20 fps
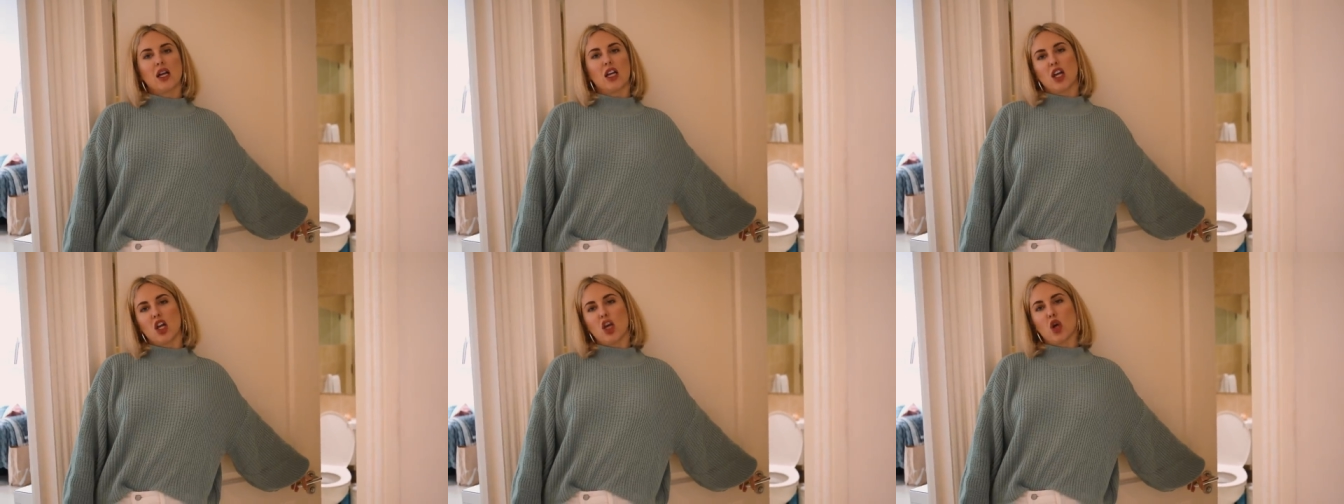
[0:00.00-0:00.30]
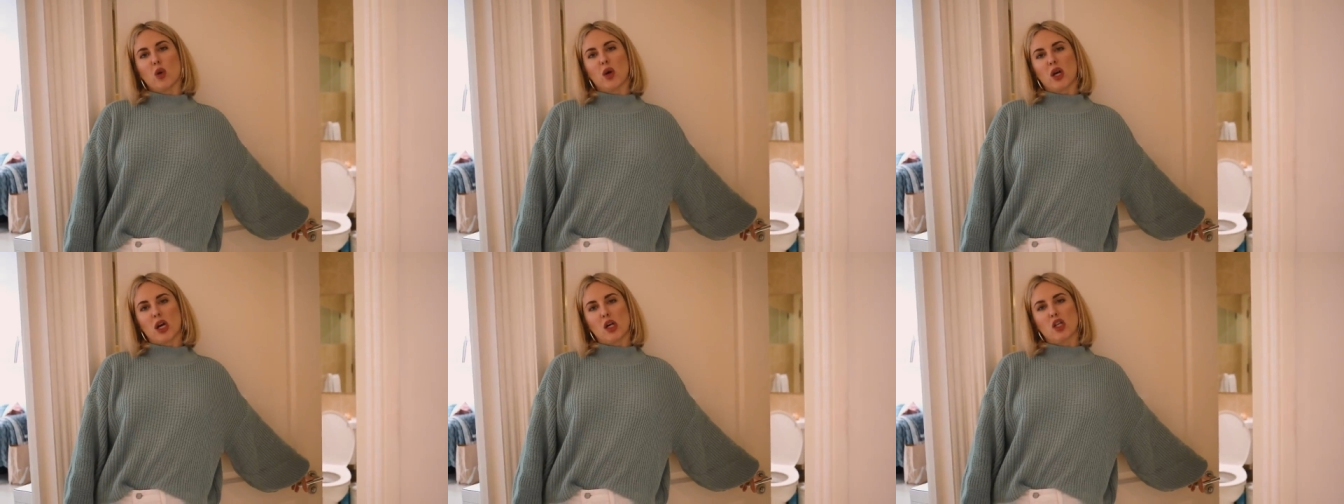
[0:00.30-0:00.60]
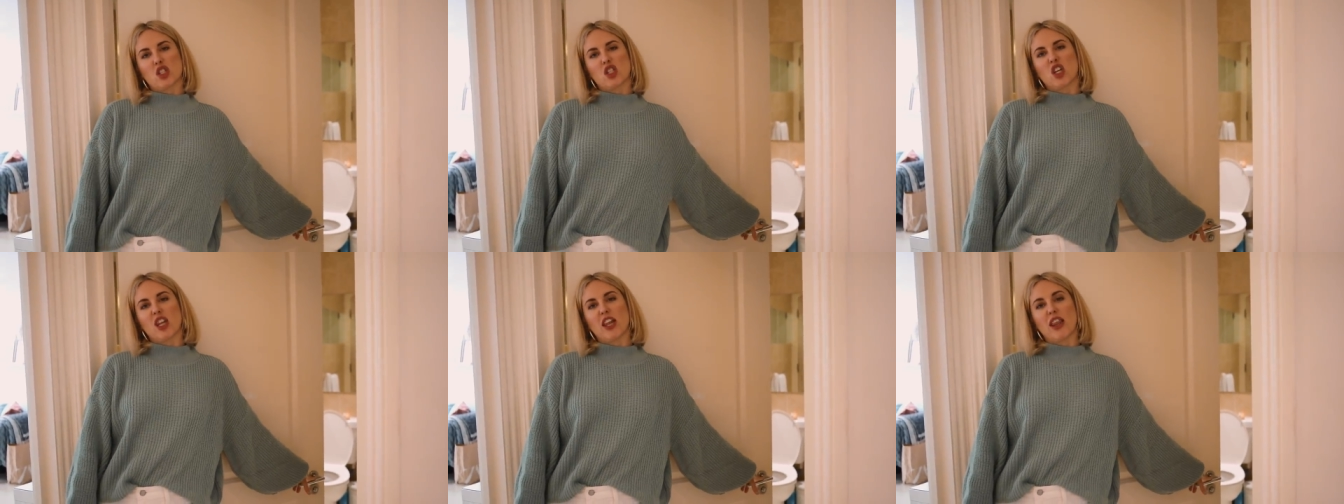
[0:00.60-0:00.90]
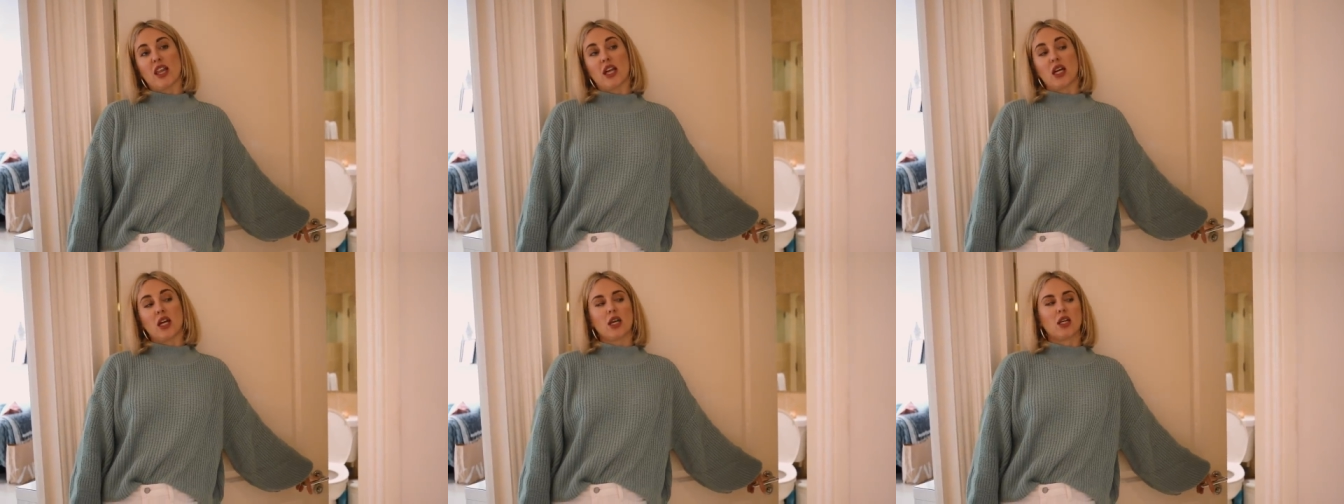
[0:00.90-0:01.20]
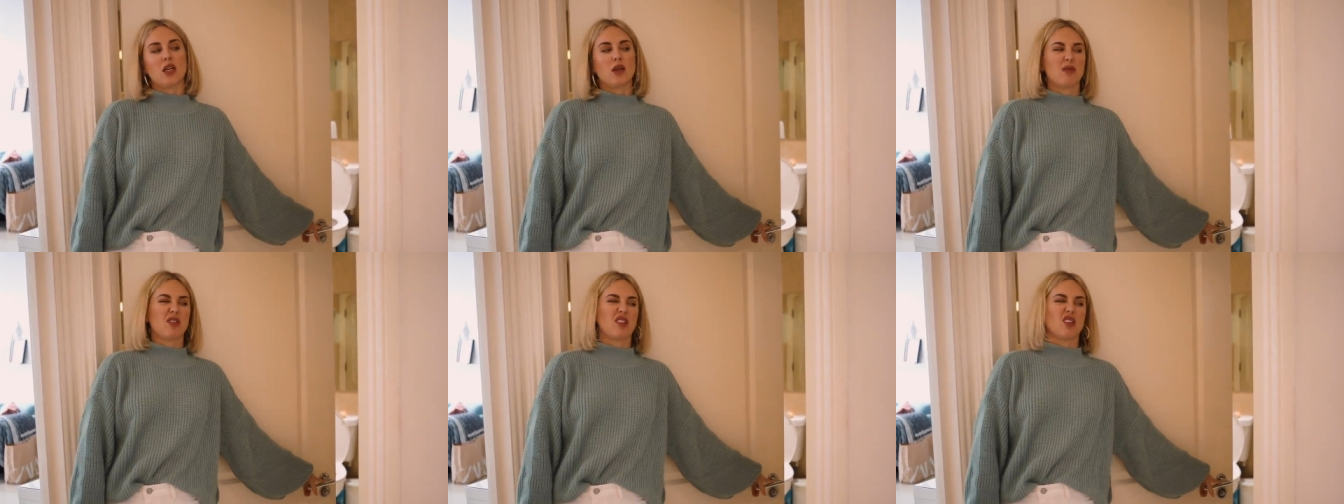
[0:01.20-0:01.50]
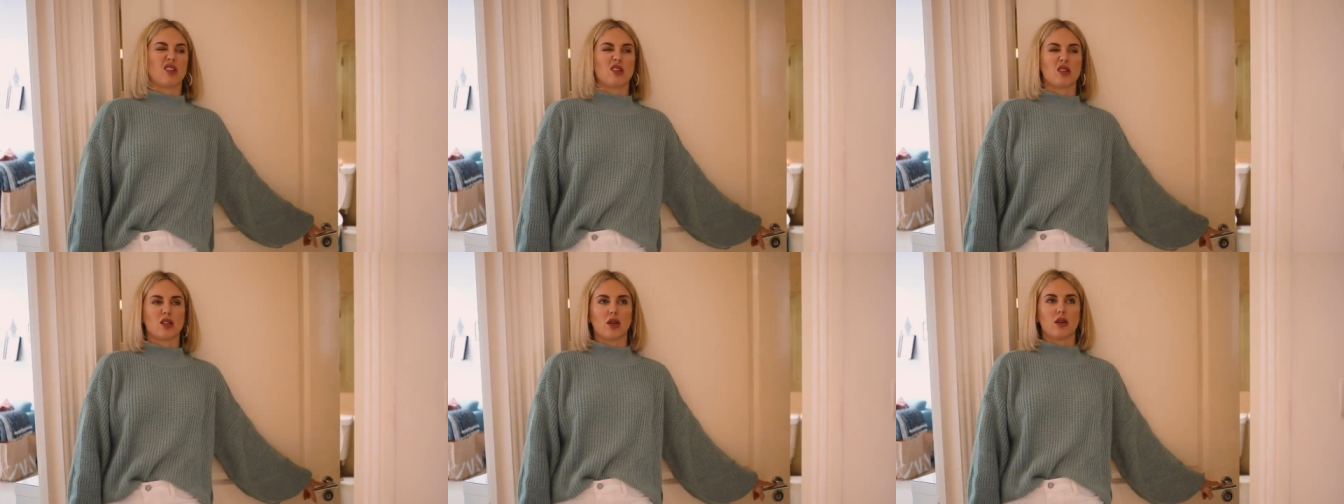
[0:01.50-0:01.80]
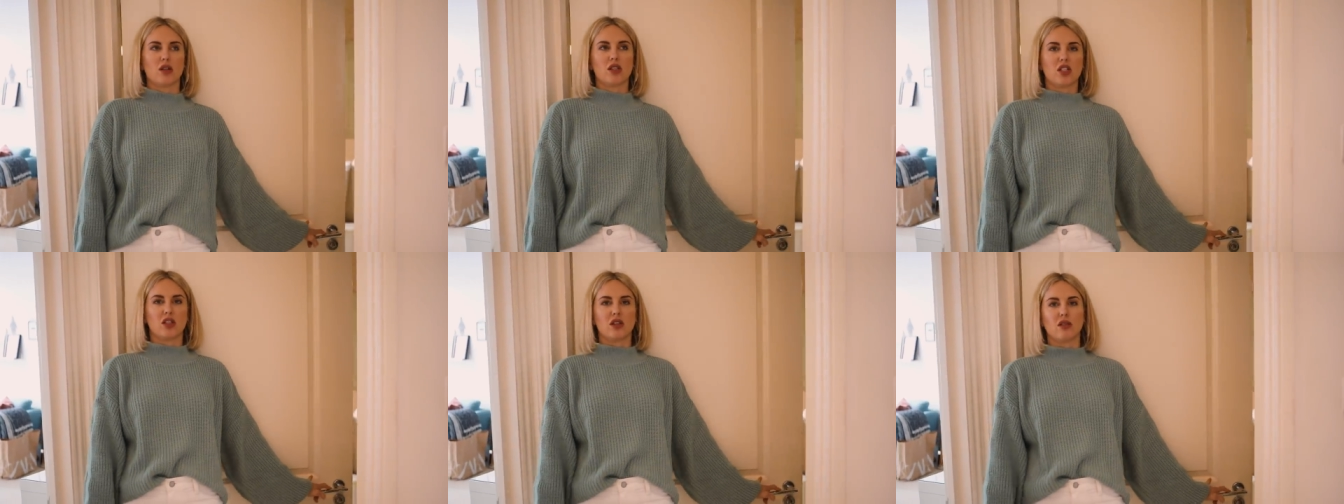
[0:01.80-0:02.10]
You know what goes on in there. I'm not gonna show
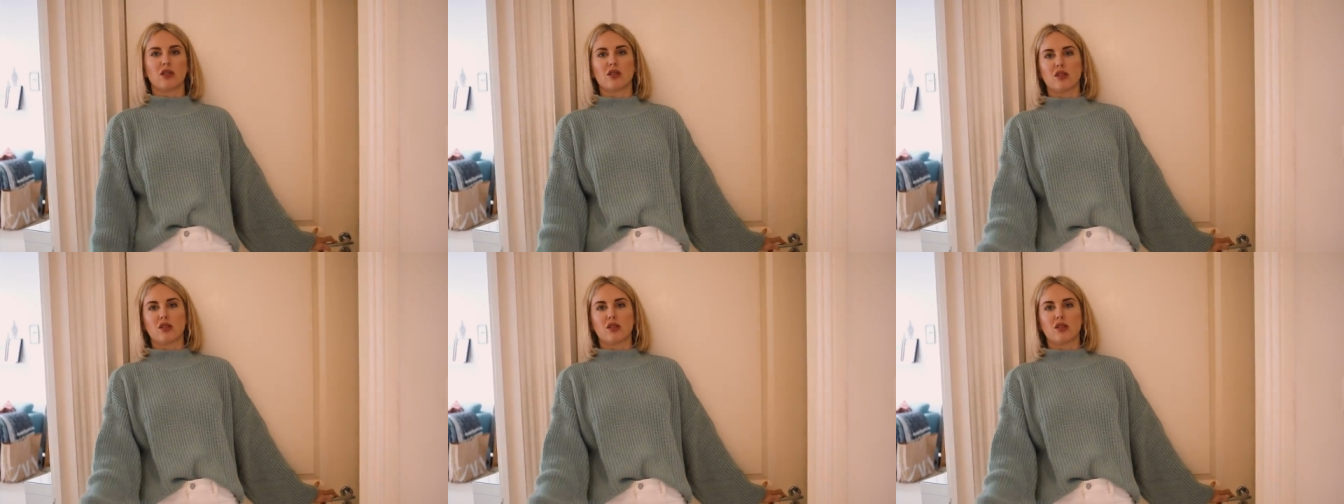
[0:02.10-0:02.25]
it to you,